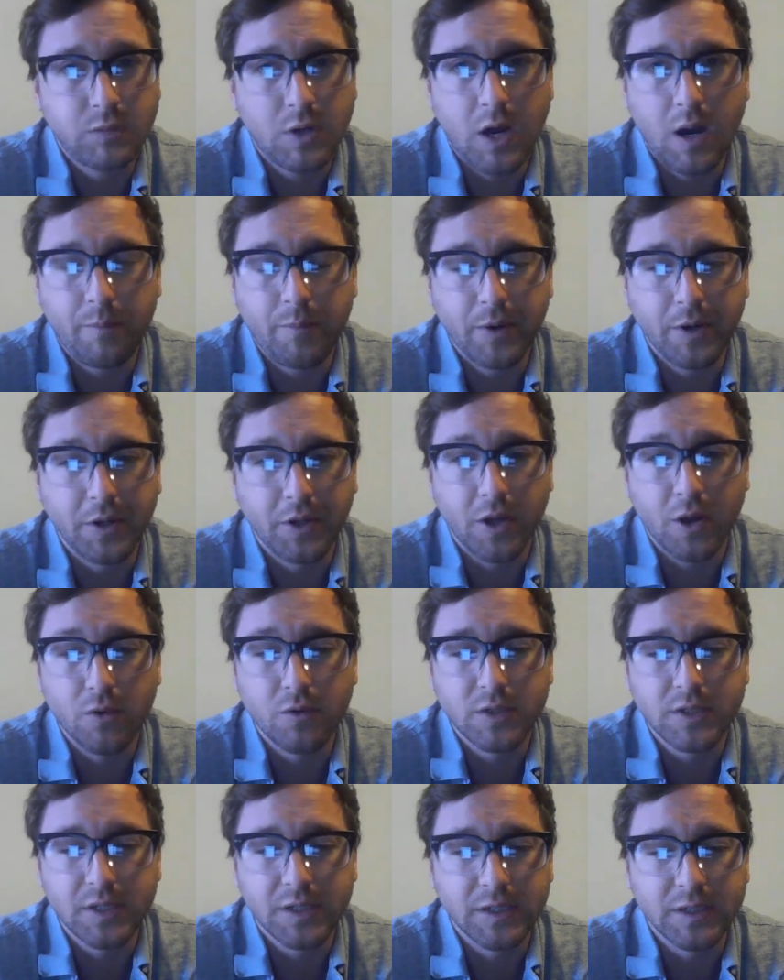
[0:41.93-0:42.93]
up and
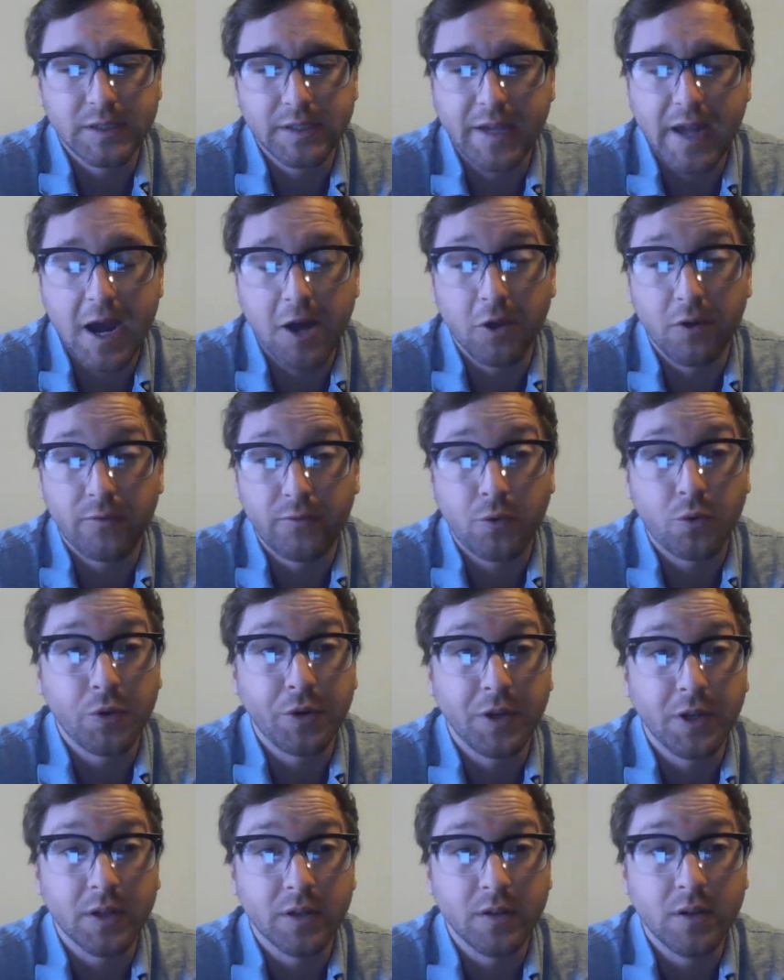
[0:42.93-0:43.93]
go to
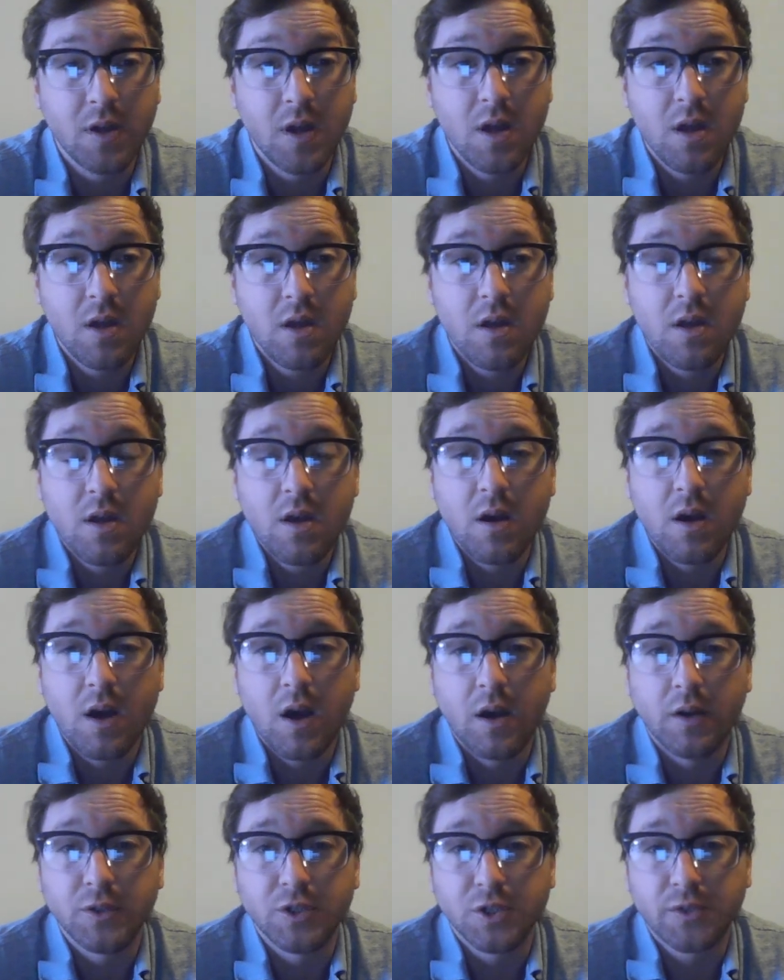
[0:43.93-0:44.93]
California
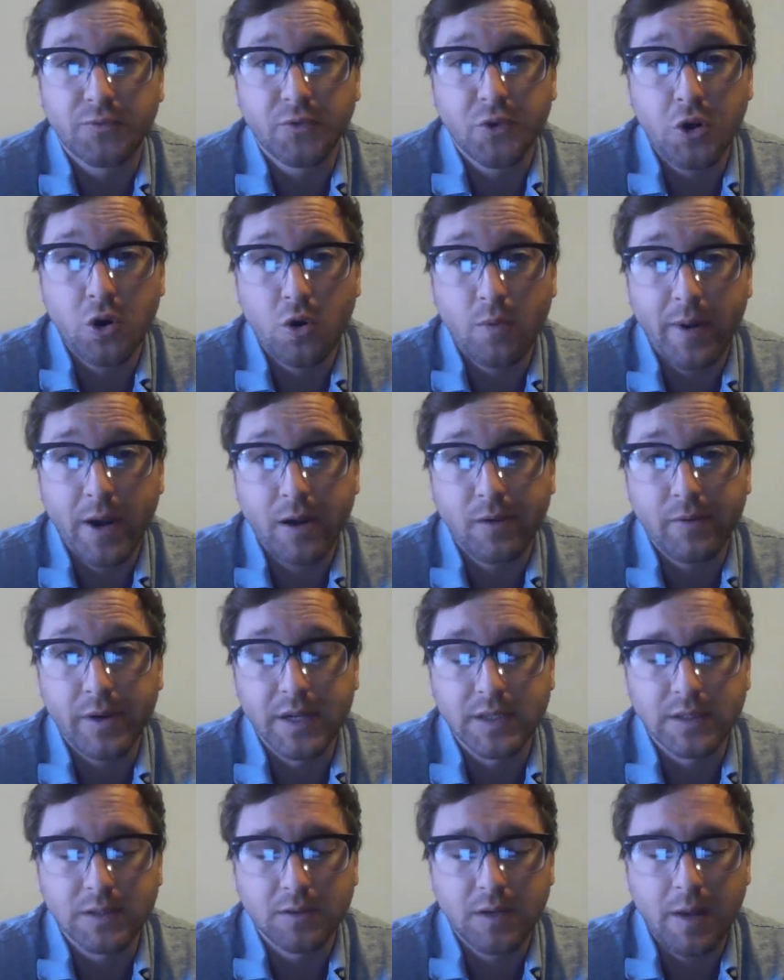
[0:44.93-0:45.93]
uh, just for no apparent
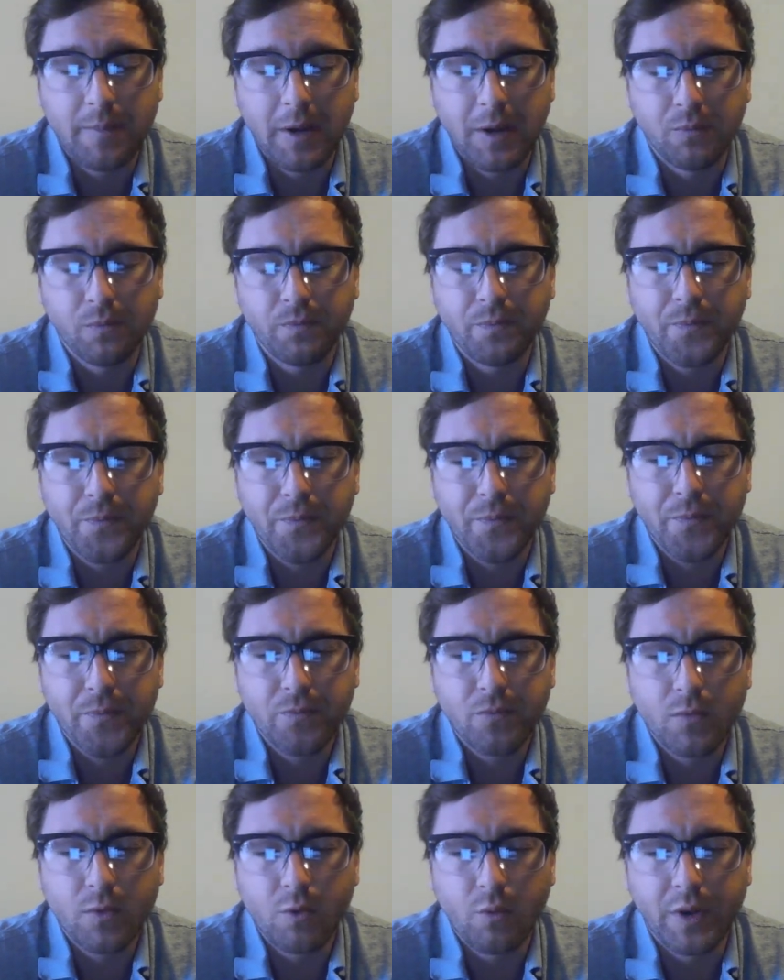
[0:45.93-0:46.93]
reason. I mean,
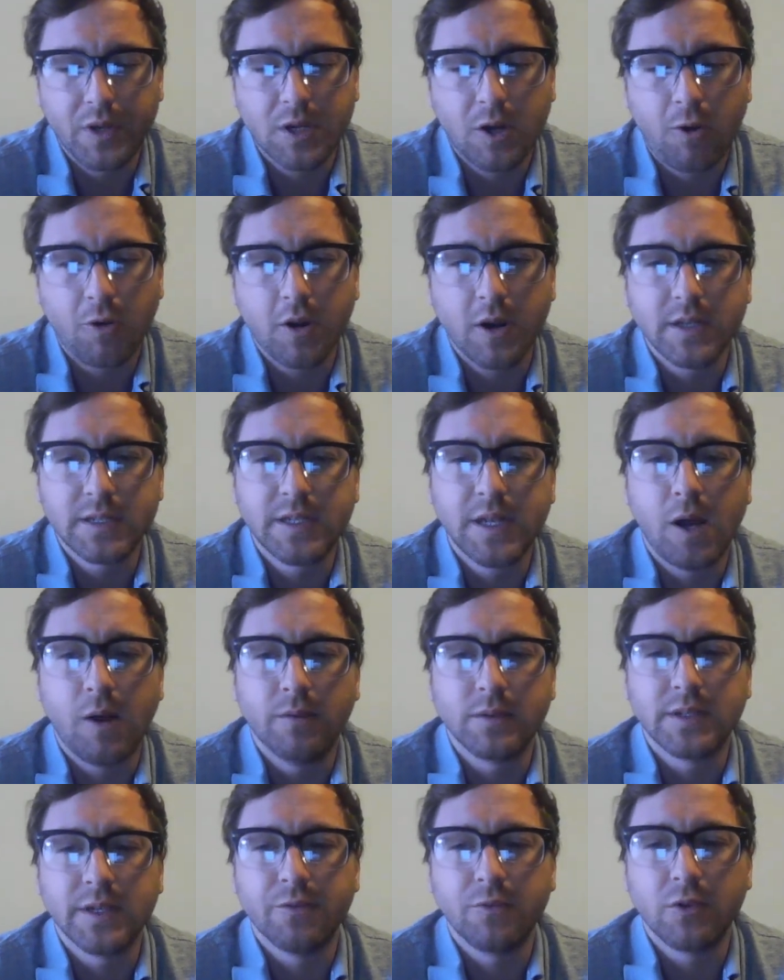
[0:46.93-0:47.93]
we told
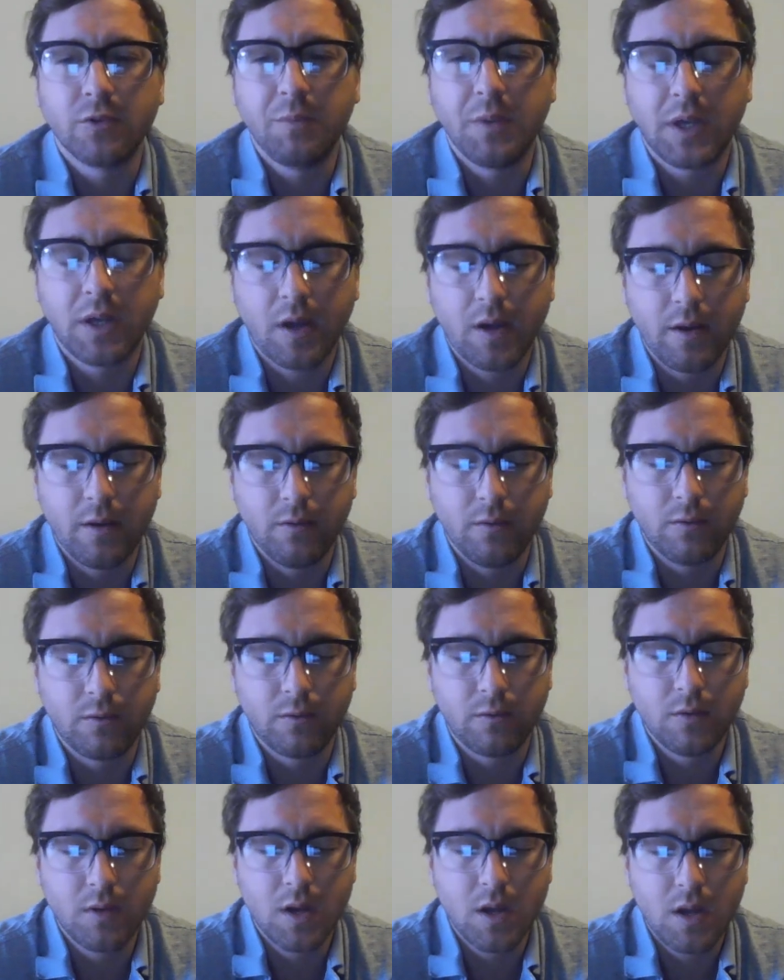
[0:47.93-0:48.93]
ourselves it was
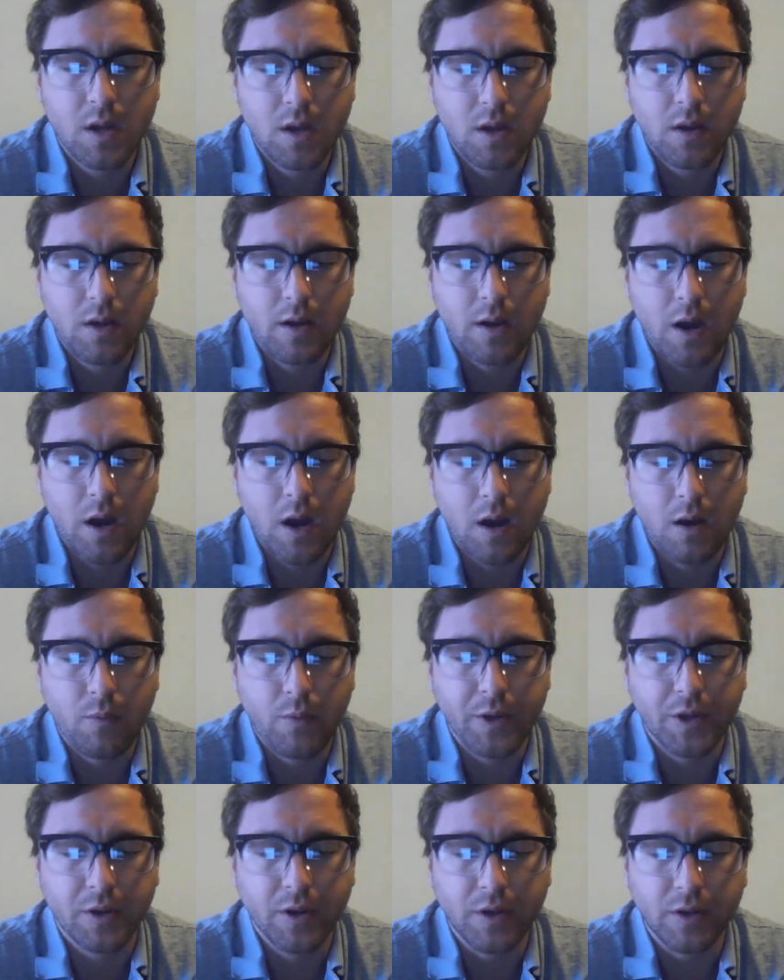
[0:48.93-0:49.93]
because uh,
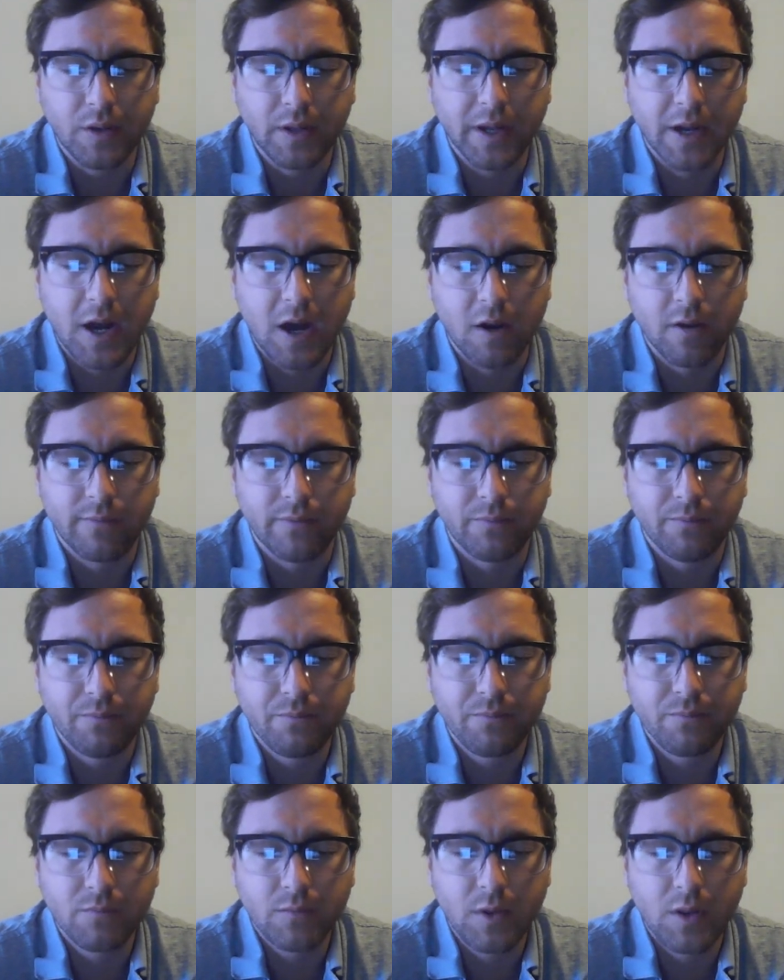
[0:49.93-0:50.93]
we couldn't get out of
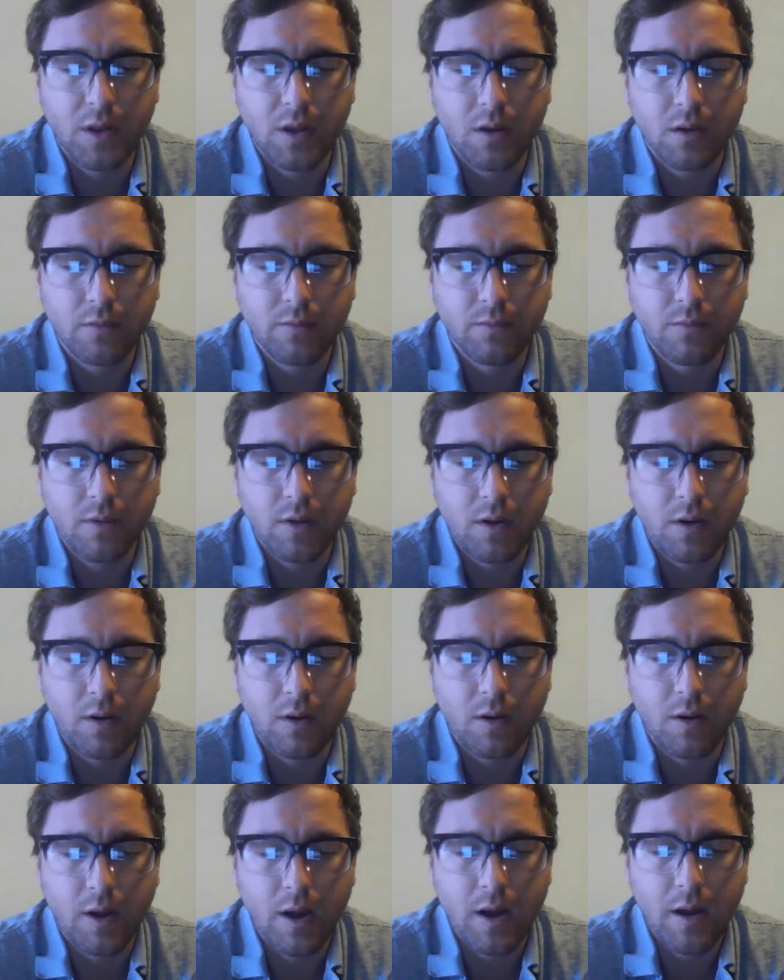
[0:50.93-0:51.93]

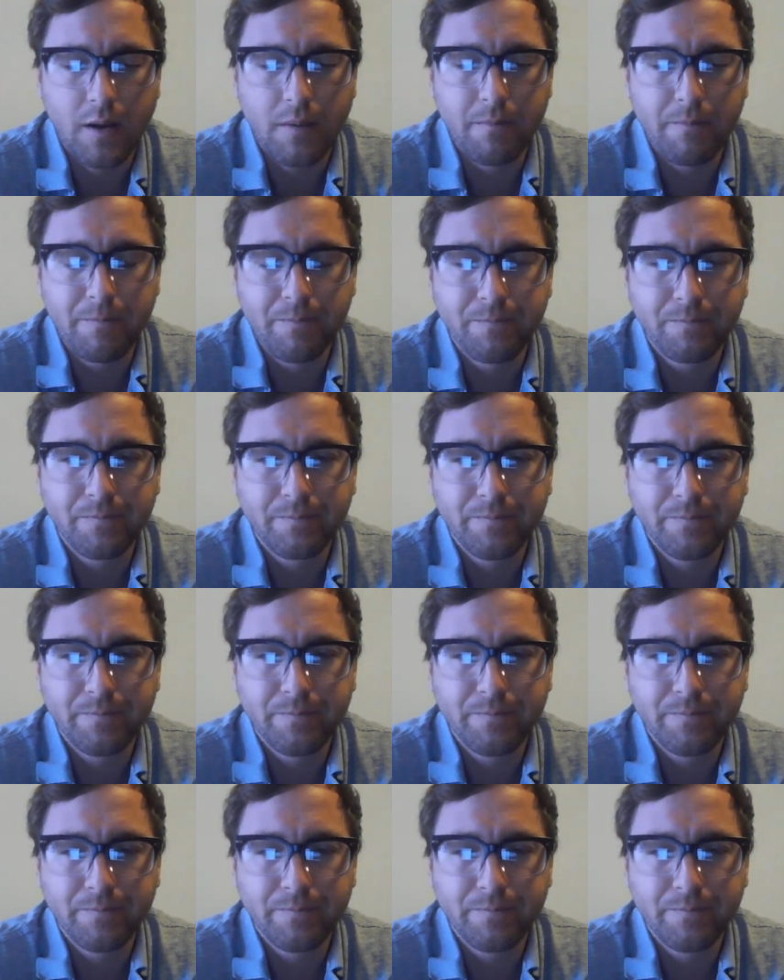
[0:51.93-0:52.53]
our um,